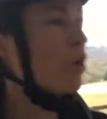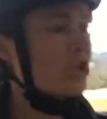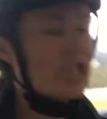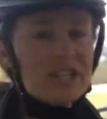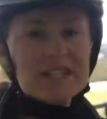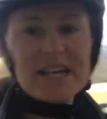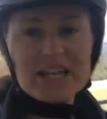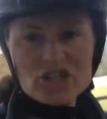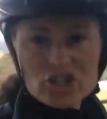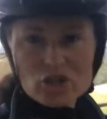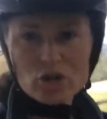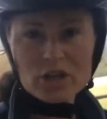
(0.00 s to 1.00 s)
watching the
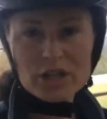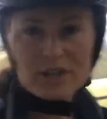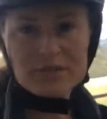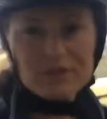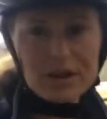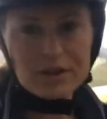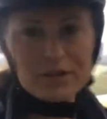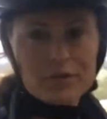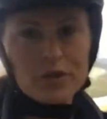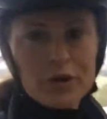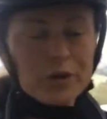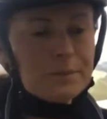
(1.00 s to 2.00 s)
teacher talking at the front of the
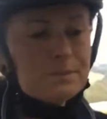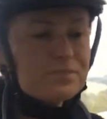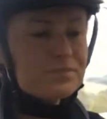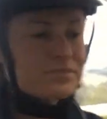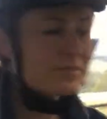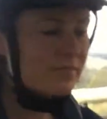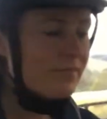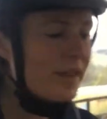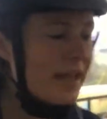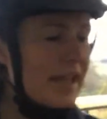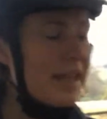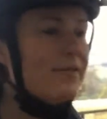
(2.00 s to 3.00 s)
room
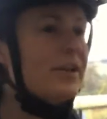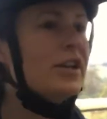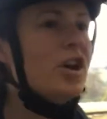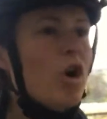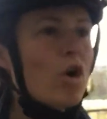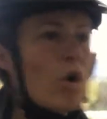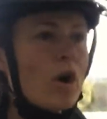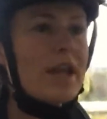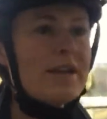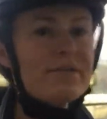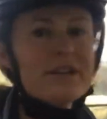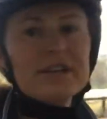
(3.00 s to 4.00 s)
or
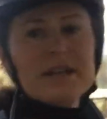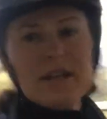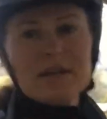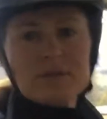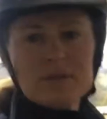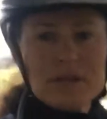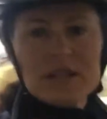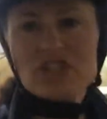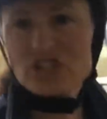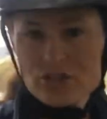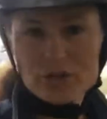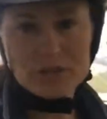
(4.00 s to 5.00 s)
even
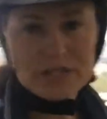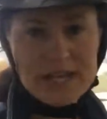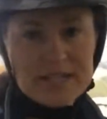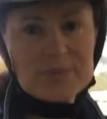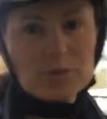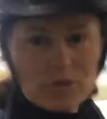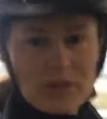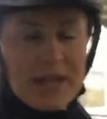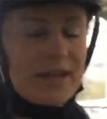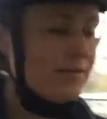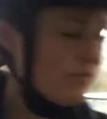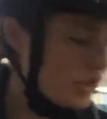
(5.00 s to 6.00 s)
just through a textbook. They
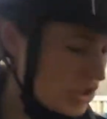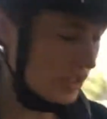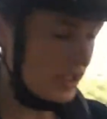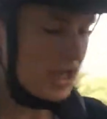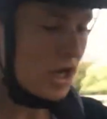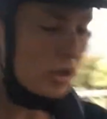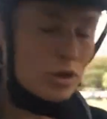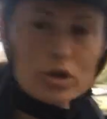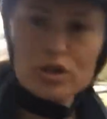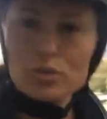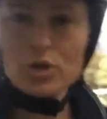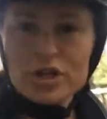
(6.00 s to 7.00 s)
can visually look
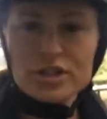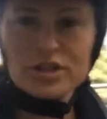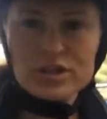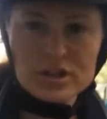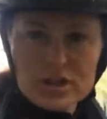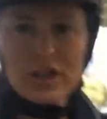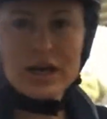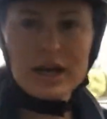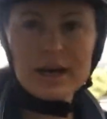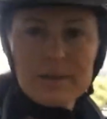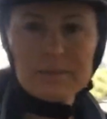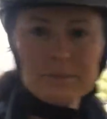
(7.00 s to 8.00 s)
at the words on the
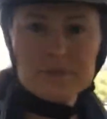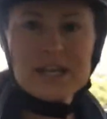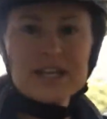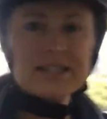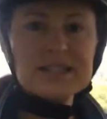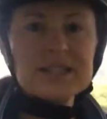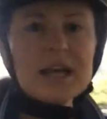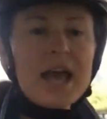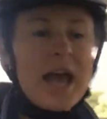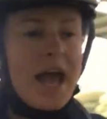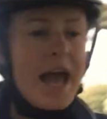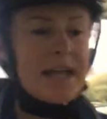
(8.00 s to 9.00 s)
text
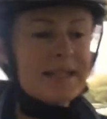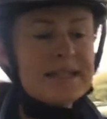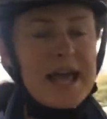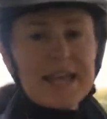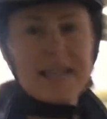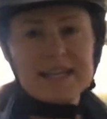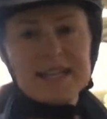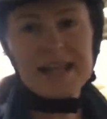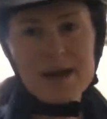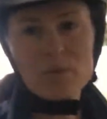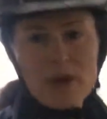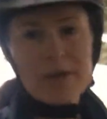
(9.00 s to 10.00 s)
and take it in
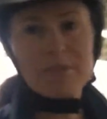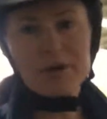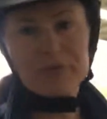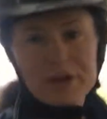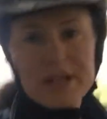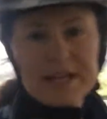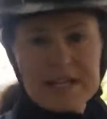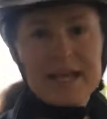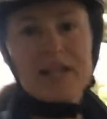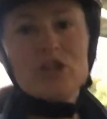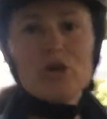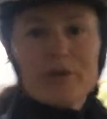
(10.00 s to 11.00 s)
that way by reading.
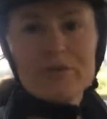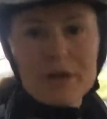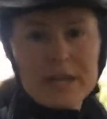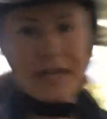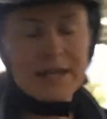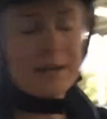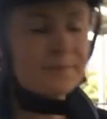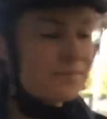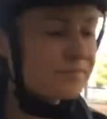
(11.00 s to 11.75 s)
They enjoy reading.